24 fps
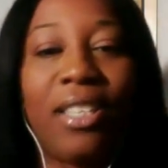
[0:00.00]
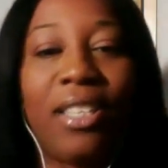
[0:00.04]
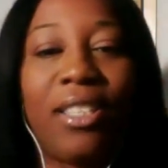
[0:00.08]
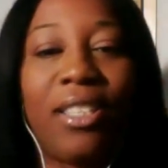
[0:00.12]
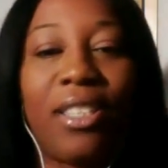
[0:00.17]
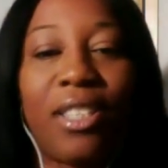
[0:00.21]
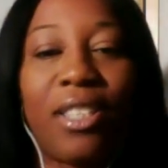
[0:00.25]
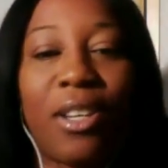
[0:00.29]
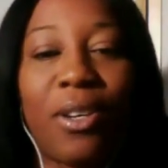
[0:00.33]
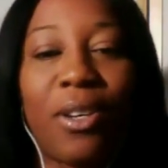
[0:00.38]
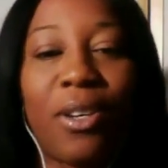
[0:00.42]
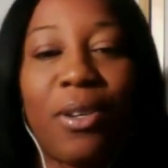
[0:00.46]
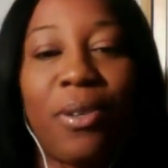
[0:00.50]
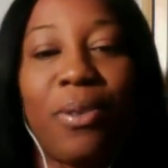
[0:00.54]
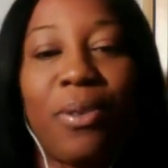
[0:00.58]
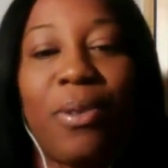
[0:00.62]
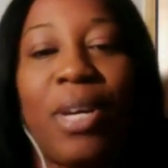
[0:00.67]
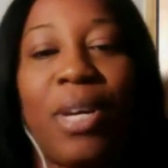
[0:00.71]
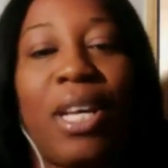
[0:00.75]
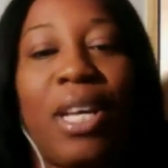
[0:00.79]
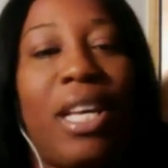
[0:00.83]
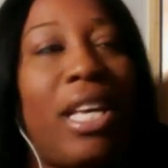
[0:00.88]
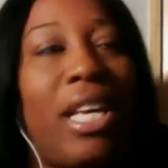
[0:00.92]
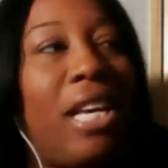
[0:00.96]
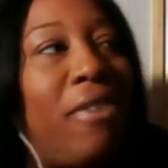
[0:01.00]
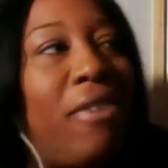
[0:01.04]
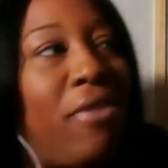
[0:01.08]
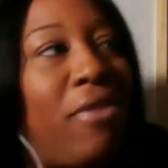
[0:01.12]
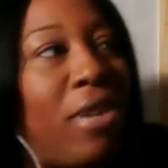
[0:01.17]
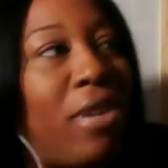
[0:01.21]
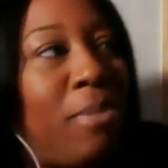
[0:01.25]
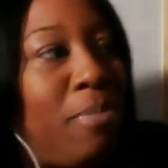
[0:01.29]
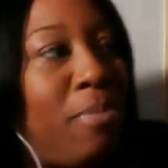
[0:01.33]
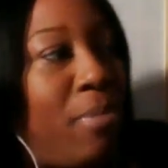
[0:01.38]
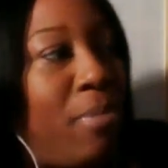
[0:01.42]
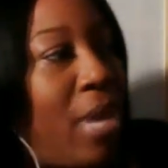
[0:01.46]
So if
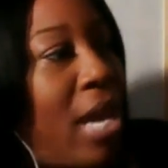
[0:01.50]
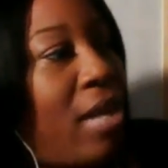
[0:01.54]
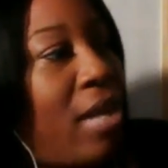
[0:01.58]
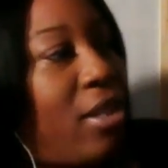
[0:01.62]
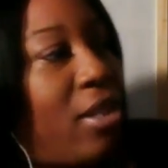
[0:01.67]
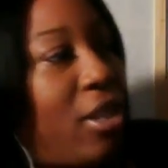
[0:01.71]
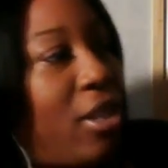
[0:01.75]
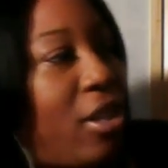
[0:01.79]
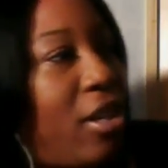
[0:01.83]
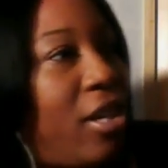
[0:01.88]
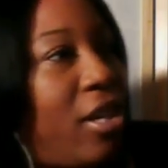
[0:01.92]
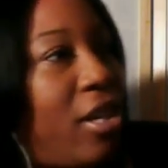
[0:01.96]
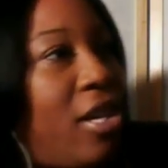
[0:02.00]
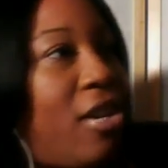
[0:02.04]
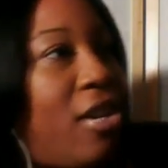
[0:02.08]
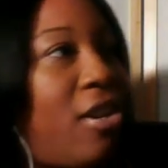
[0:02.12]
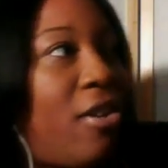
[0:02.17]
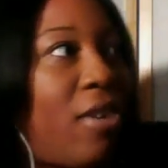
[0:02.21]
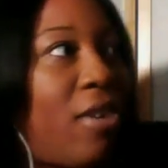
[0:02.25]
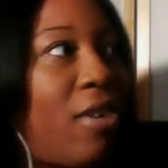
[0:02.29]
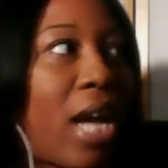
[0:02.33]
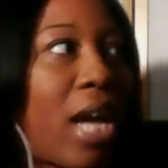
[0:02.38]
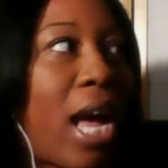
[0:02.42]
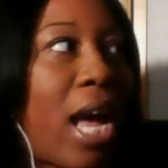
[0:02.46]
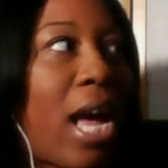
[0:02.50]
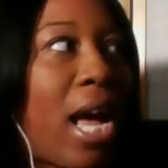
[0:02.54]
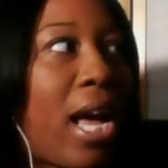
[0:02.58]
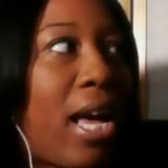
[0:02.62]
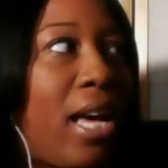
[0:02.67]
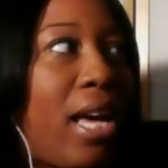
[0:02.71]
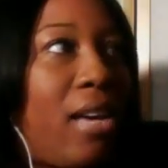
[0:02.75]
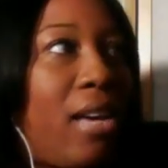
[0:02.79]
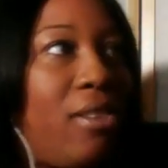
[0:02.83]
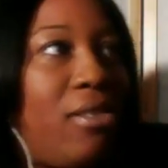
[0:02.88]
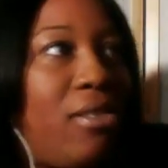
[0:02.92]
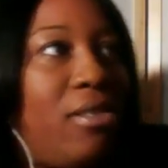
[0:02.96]
enter, a
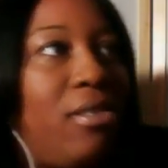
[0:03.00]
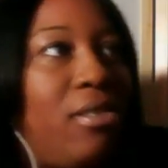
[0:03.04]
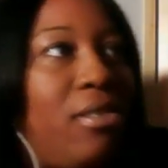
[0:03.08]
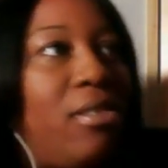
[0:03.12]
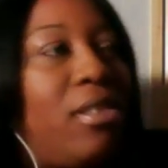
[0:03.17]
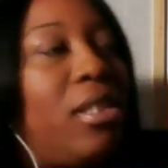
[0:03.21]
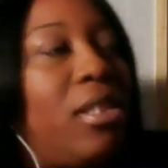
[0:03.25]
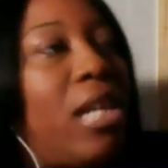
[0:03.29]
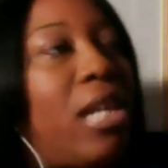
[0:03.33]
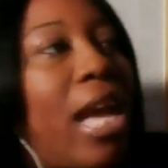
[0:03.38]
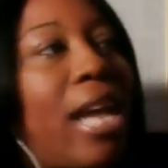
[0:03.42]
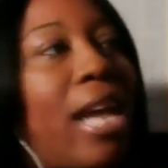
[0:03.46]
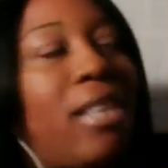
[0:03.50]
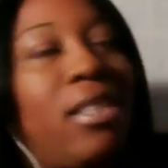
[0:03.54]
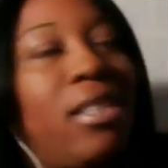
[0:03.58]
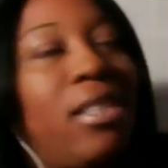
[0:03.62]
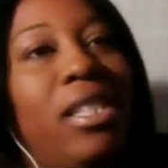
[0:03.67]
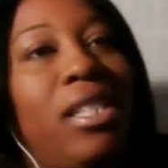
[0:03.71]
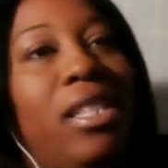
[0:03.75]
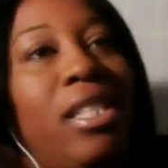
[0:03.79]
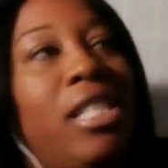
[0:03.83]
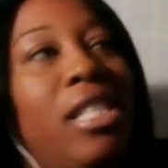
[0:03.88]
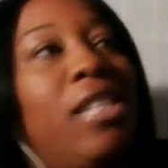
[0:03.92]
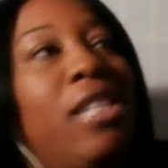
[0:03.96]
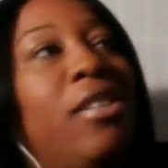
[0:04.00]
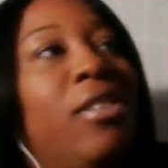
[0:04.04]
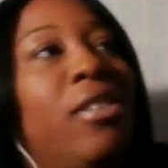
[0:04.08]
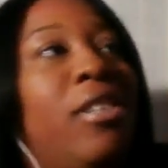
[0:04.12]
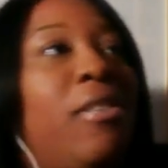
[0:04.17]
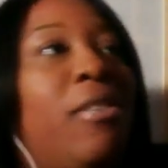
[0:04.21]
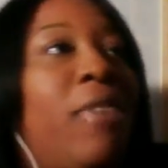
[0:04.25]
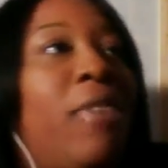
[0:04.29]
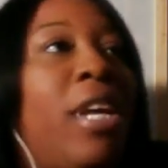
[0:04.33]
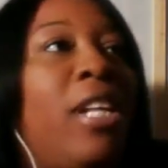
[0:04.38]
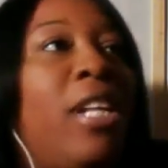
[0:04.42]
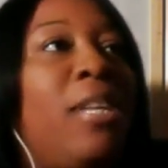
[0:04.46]
guy who's actually single and
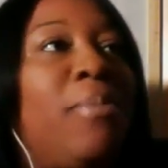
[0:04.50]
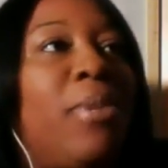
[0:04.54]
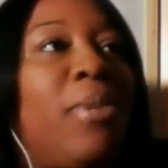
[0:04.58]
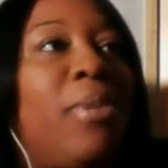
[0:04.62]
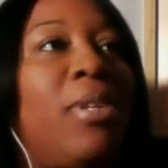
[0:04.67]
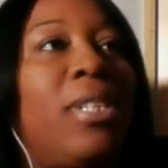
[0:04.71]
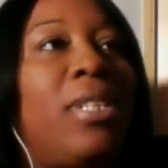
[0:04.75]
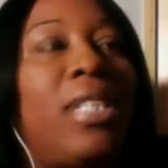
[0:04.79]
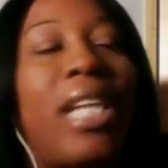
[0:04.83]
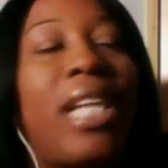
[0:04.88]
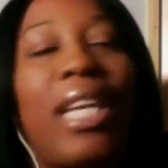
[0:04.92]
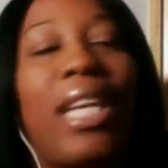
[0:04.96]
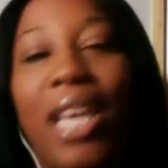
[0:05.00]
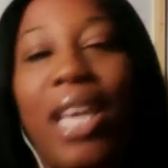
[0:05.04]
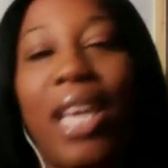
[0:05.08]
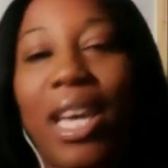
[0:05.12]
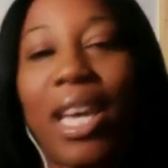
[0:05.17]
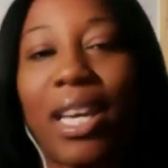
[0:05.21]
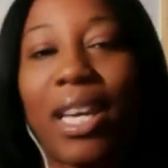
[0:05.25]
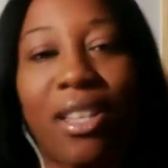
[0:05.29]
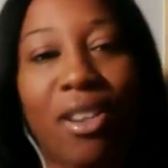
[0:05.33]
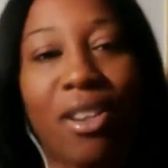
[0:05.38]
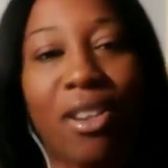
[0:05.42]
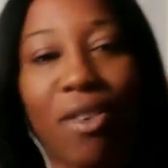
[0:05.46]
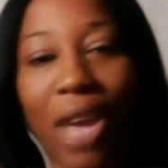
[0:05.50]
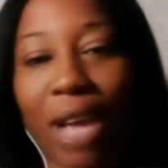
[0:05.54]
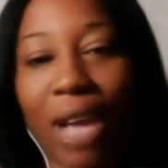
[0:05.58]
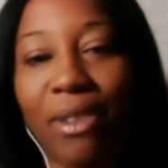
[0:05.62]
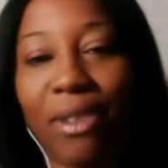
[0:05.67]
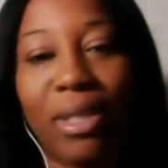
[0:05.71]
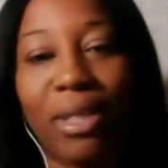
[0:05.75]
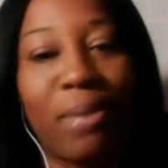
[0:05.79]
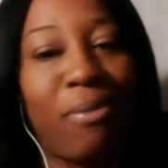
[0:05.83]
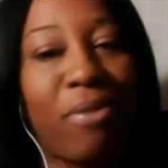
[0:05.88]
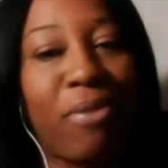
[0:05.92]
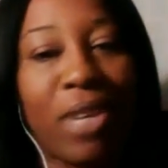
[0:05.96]
available, it's like,
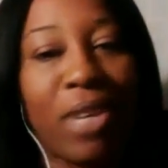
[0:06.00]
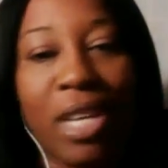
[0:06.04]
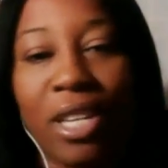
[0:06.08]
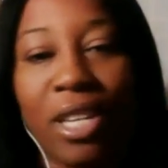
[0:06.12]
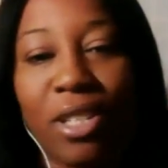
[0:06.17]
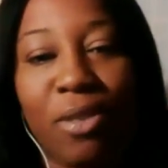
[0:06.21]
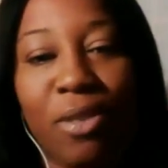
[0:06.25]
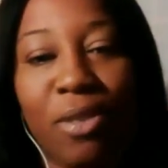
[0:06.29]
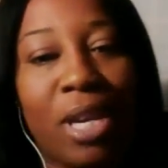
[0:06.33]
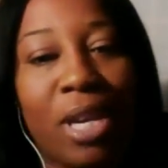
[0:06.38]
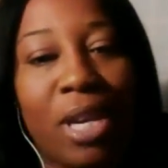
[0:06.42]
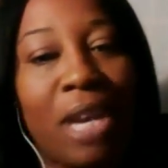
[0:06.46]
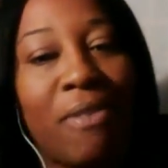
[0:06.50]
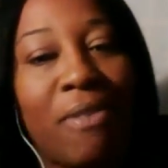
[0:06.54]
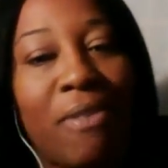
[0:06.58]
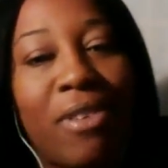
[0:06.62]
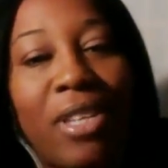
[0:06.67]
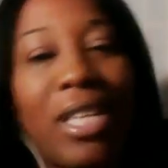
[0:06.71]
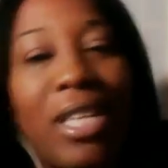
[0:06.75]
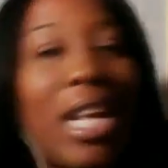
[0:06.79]
have some fun, do whatever.